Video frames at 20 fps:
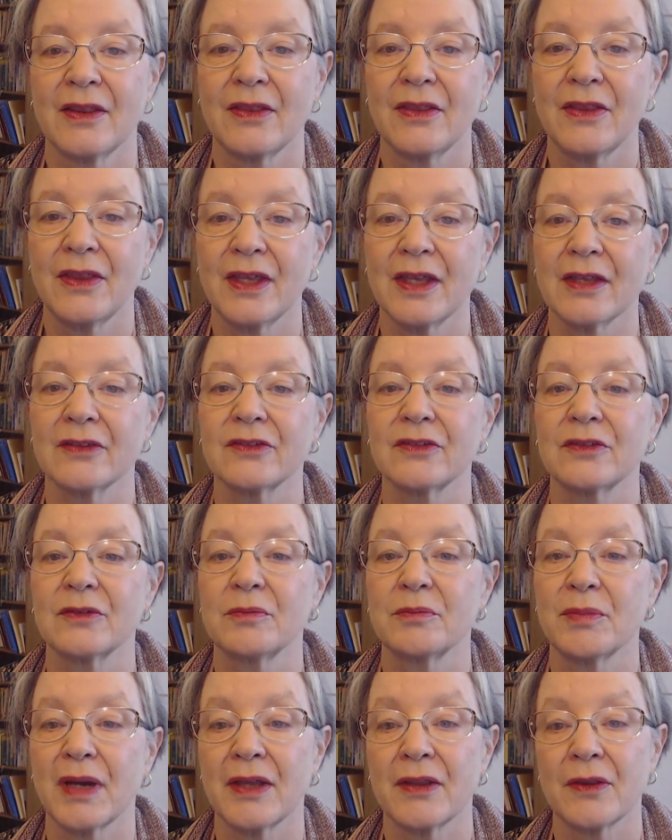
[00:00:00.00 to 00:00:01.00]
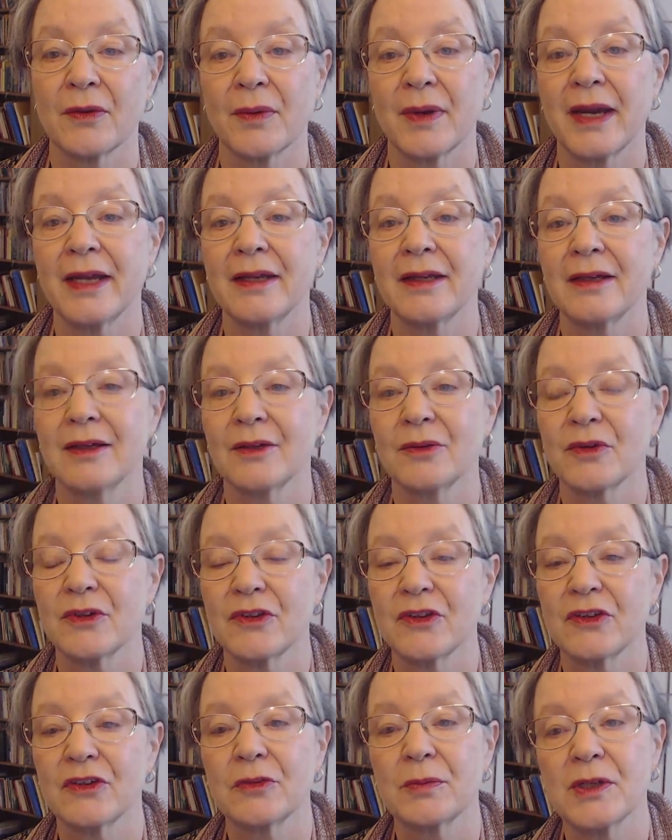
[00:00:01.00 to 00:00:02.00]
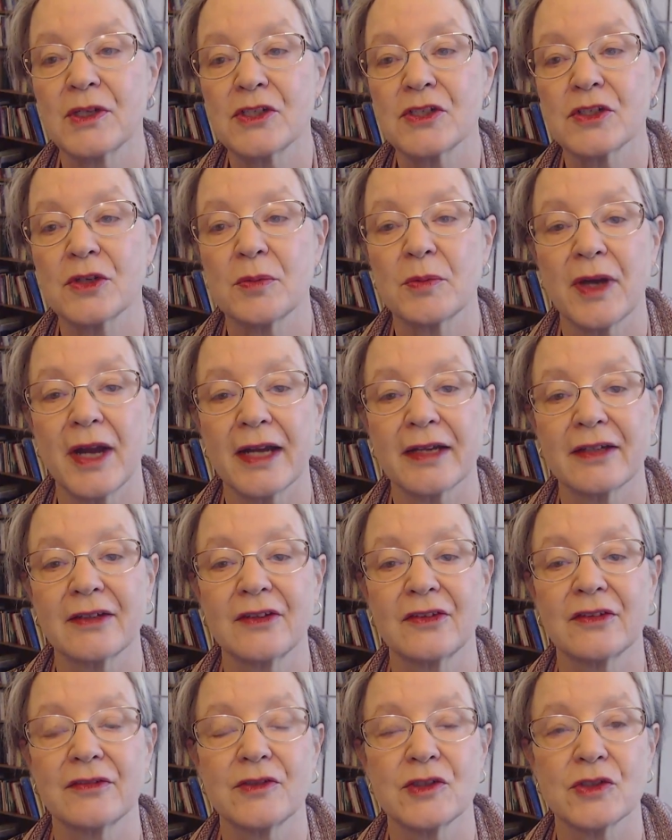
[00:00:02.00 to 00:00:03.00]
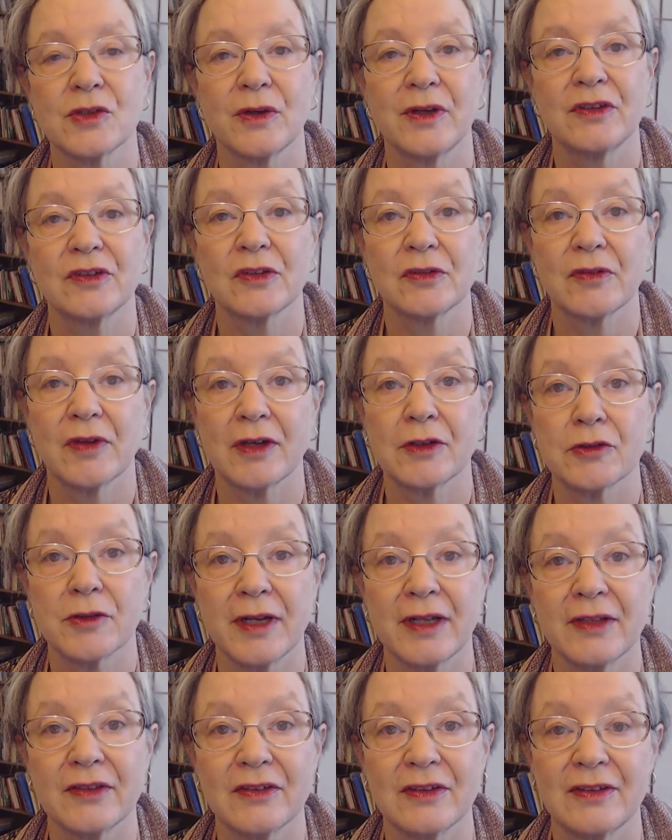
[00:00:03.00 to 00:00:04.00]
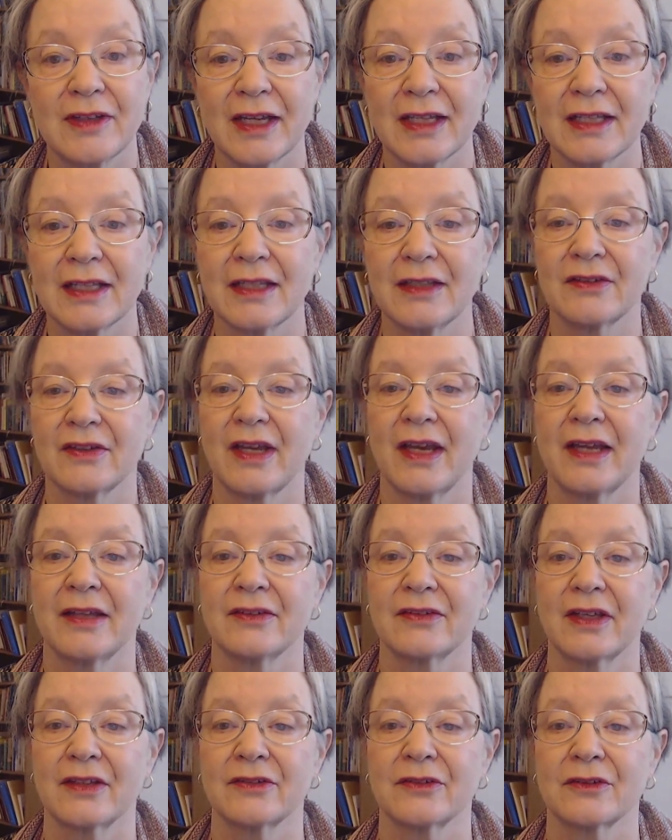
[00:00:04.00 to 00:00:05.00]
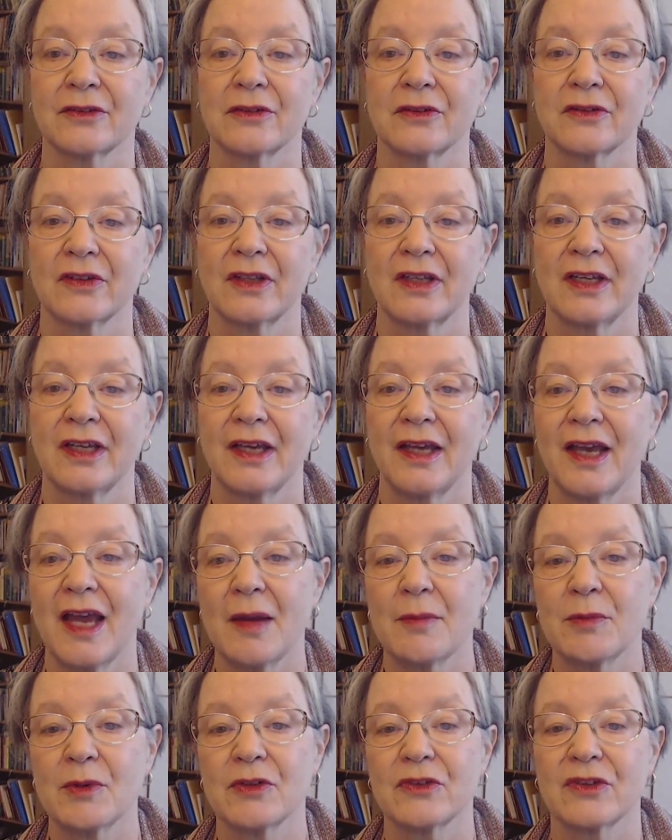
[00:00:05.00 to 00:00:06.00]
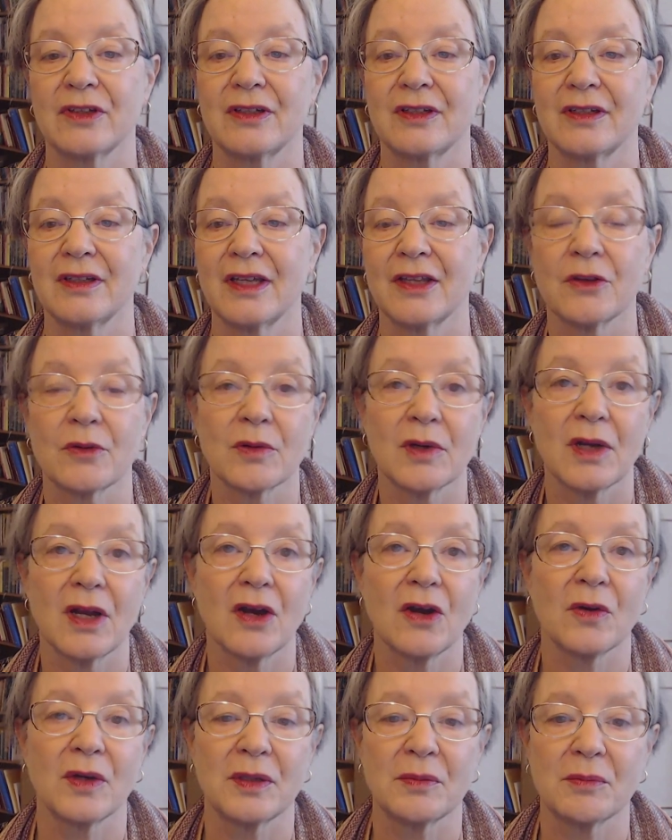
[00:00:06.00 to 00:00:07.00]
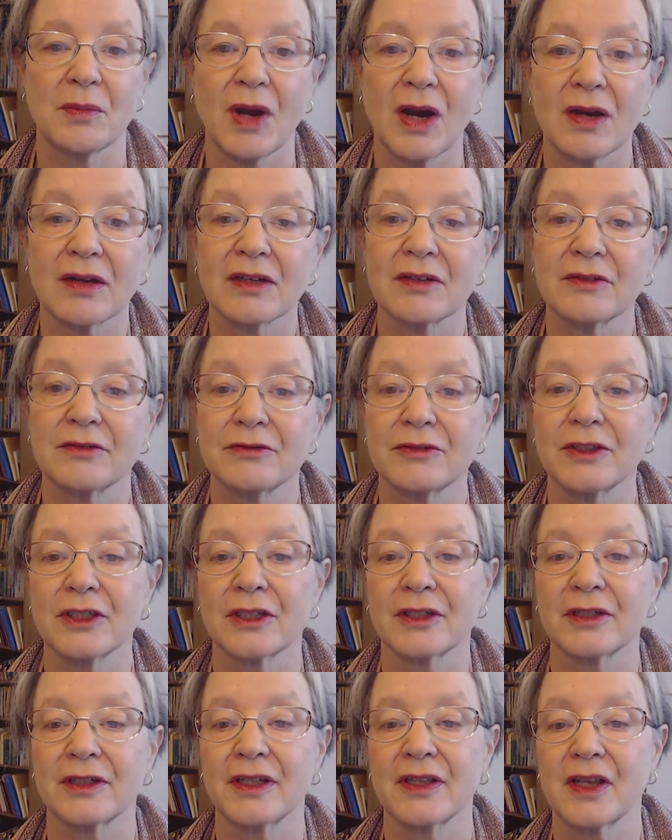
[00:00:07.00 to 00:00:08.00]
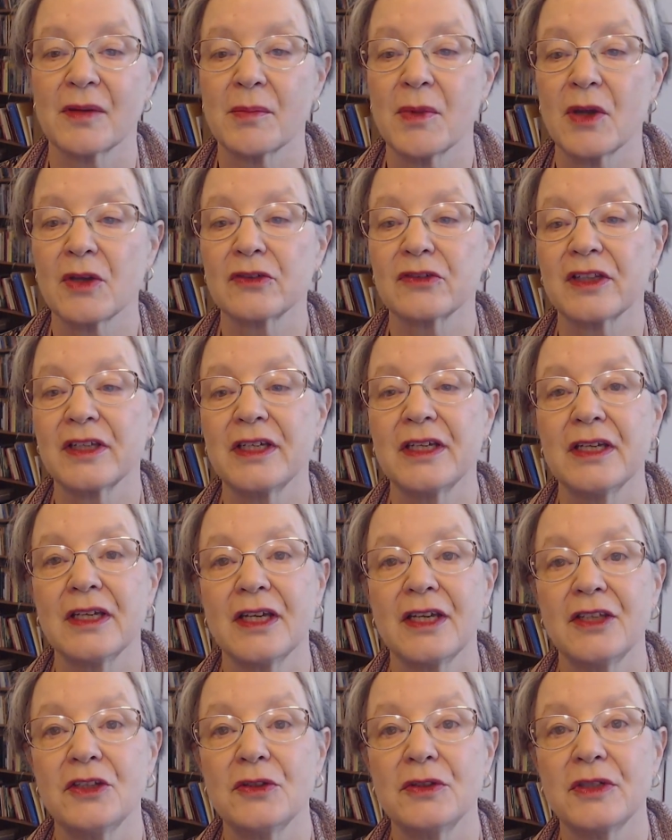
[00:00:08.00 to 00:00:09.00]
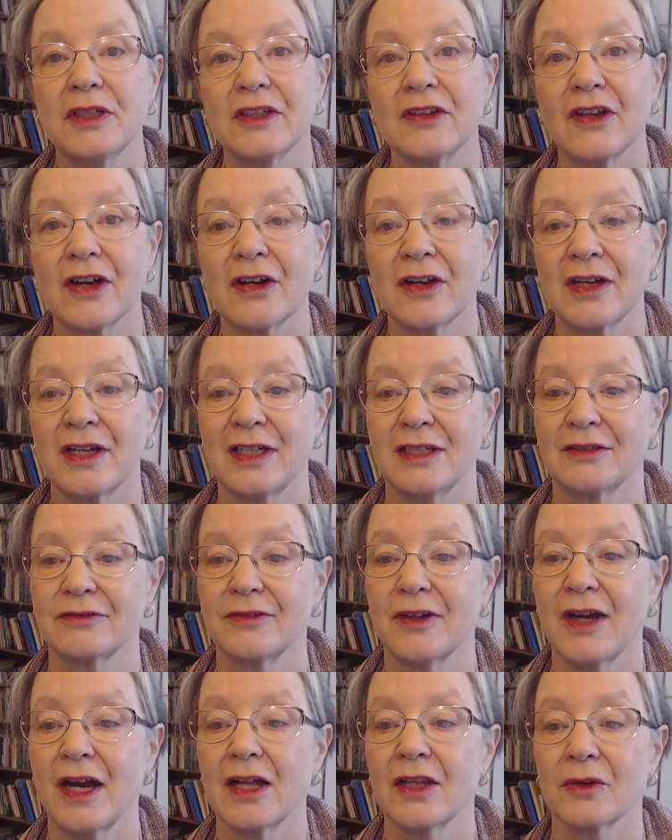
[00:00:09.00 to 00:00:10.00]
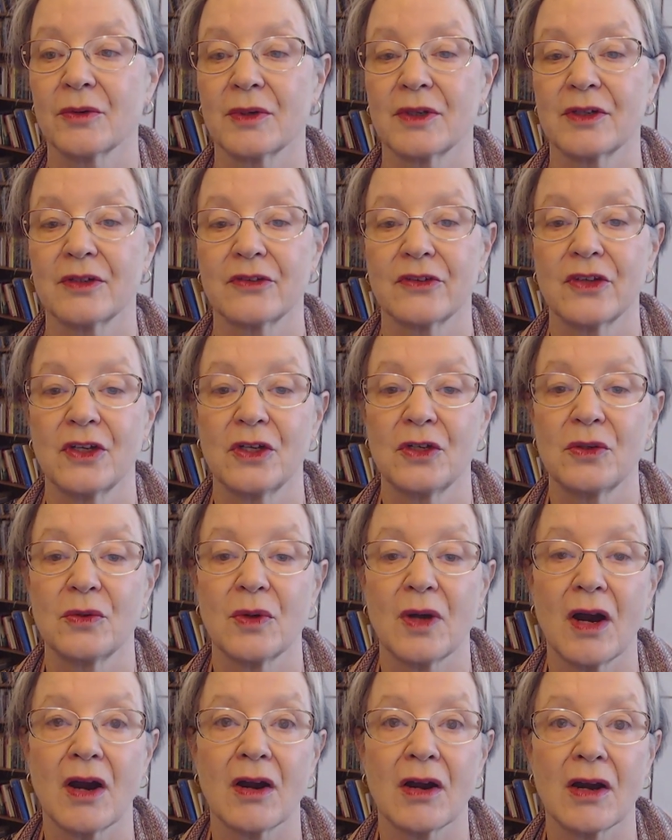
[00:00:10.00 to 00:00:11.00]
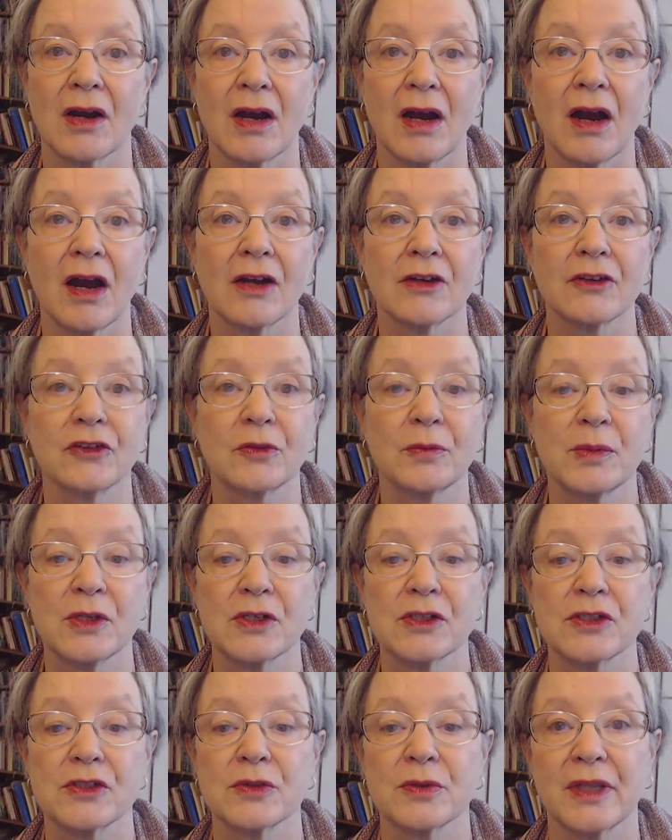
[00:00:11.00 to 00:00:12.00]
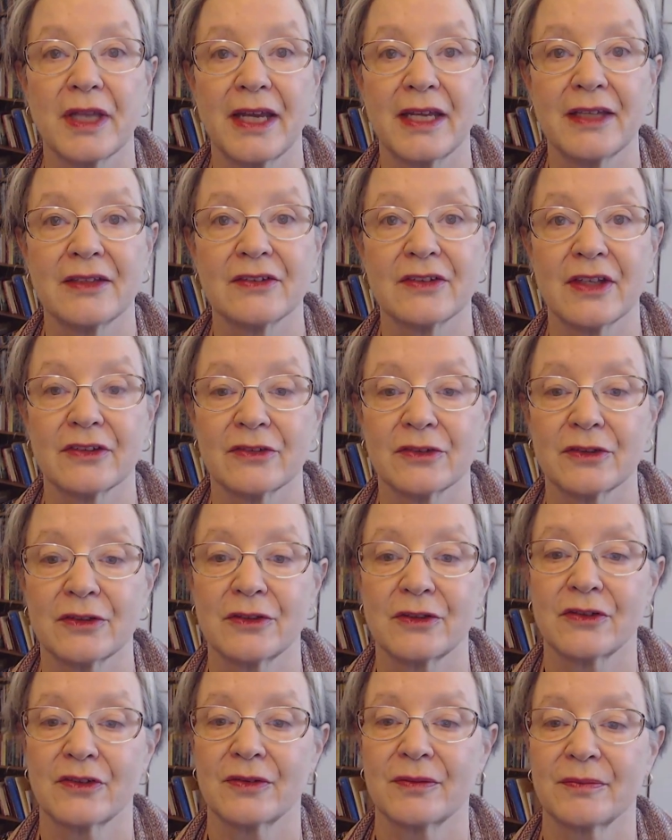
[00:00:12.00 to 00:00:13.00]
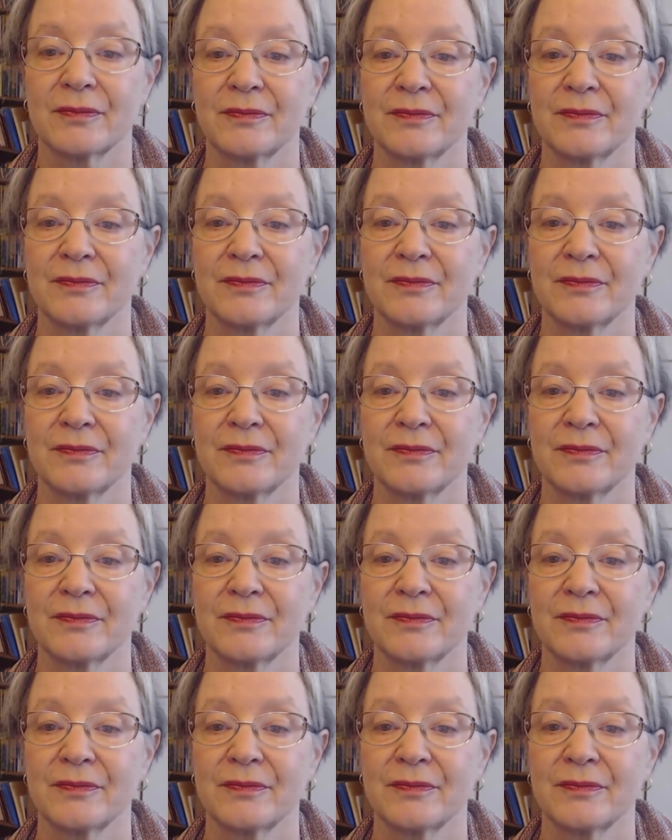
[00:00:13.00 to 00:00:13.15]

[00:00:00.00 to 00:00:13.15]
This, by the way, was the spiritual practice of choice of our transcendentalist ancestors, Emerson and Thoreau and Margaret Fuller and their mostly Unitarian followers who are our spiritual ancestors.